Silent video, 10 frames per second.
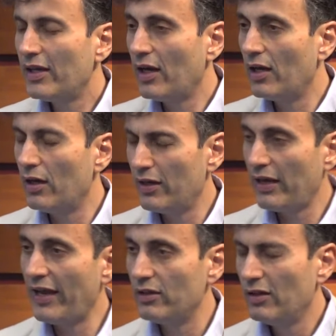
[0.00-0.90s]

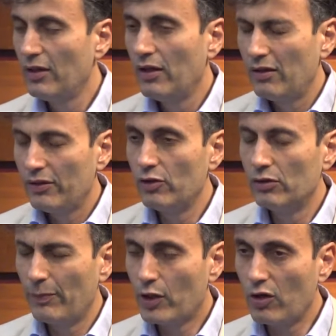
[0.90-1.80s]
And, you
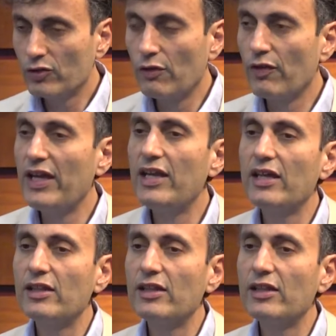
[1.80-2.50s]
know, because of reining